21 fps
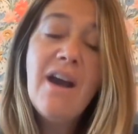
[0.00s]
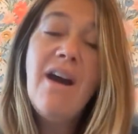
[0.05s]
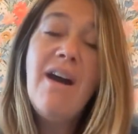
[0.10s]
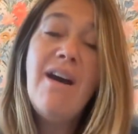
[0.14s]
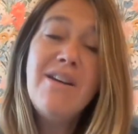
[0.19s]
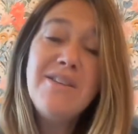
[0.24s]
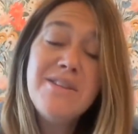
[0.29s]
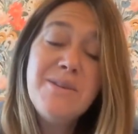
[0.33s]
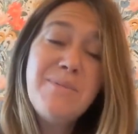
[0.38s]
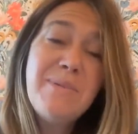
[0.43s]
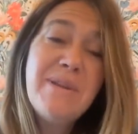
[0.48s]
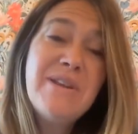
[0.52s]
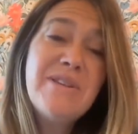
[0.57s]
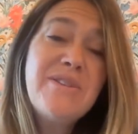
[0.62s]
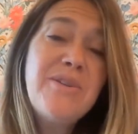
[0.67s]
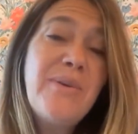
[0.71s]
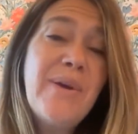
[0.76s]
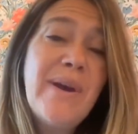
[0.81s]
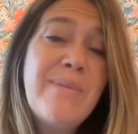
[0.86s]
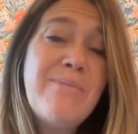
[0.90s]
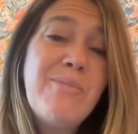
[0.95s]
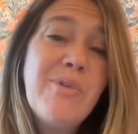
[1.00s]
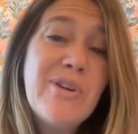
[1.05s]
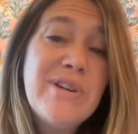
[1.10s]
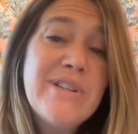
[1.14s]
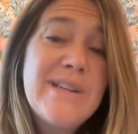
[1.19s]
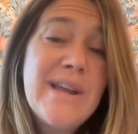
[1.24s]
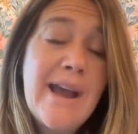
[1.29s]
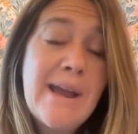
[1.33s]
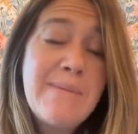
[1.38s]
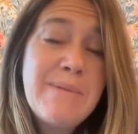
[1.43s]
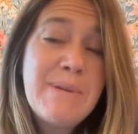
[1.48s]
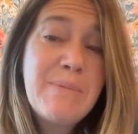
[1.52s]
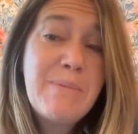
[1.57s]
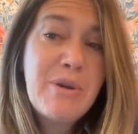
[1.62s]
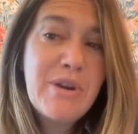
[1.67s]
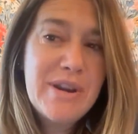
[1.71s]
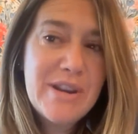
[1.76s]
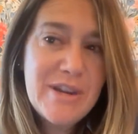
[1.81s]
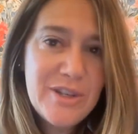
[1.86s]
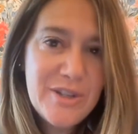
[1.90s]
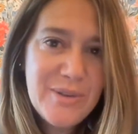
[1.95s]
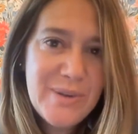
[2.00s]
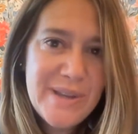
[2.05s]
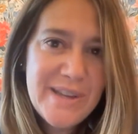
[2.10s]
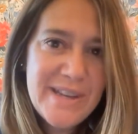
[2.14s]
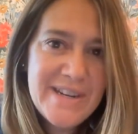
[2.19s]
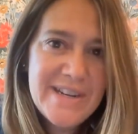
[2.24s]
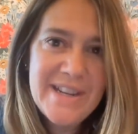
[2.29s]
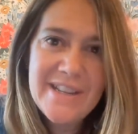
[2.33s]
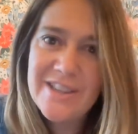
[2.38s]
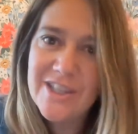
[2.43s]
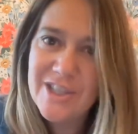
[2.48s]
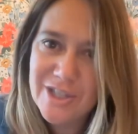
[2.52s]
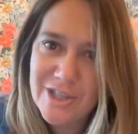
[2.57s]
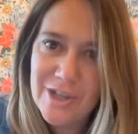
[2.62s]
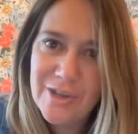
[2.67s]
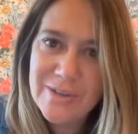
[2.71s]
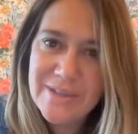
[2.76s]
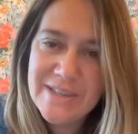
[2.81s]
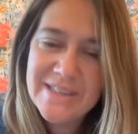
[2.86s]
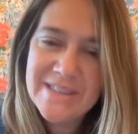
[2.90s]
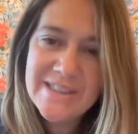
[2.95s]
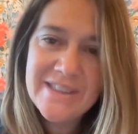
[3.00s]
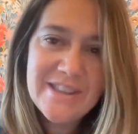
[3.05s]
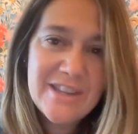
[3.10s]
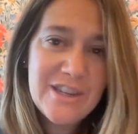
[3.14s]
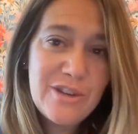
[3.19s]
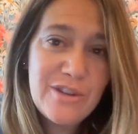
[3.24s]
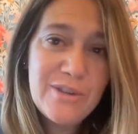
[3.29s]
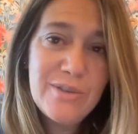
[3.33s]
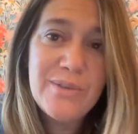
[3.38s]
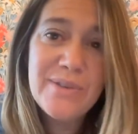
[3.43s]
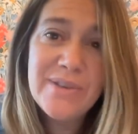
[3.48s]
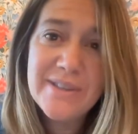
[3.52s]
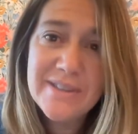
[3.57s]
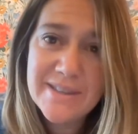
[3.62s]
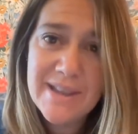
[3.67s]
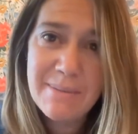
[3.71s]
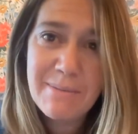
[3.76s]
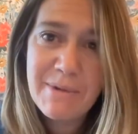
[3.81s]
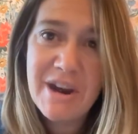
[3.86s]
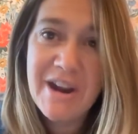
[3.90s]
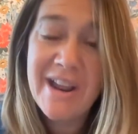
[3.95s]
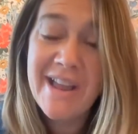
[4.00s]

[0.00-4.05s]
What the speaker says: Also because you have more time to put into it in the slow season than you do in the summer.